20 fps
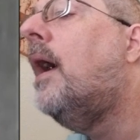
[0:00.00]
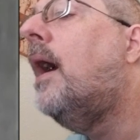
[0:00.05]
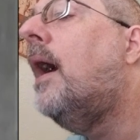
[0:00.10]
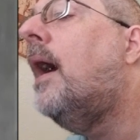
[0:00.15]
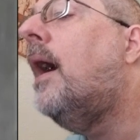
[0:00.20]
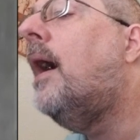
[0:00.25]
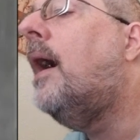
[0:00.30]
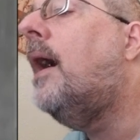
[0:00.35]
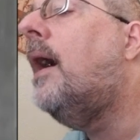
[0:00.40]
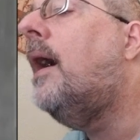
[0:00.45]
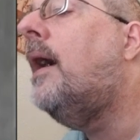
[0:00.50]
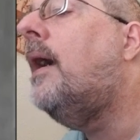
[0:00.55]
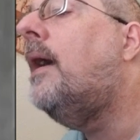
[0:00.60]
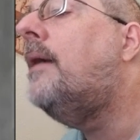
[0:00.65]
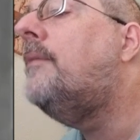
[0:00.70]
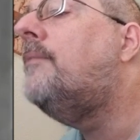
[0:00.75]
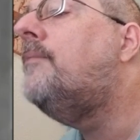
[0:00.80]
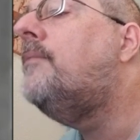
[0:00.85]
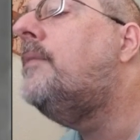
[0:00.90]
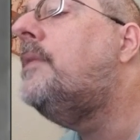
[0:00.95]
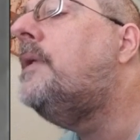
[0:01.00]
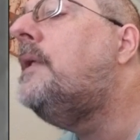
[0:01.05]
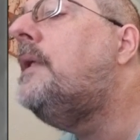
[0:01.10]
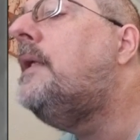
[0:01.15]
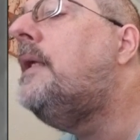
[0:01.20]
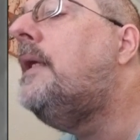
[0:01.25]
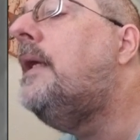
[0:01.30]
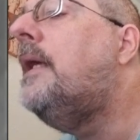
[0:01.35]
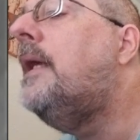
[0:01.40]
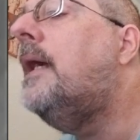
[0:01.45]
I'm
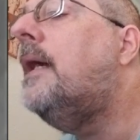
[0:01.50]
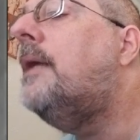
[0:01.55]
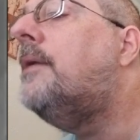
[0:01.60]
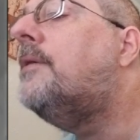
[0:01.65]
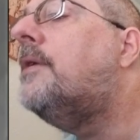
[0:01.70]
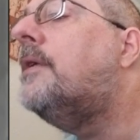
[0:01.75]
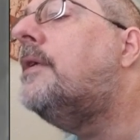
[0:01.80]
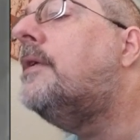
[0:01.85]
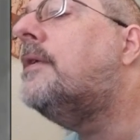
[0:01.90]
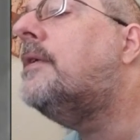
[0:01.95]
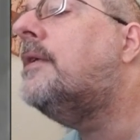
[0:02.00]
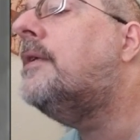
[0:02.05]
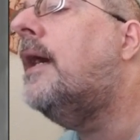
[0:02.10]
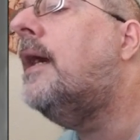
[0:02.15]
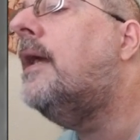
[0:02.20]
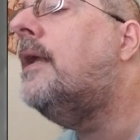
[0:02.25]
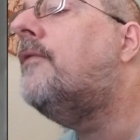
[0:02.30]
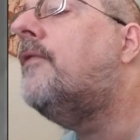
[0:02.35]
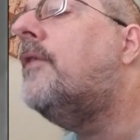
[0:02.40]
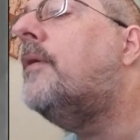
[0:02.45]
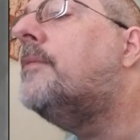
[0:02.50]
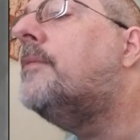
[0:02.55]
yet to decide if I'm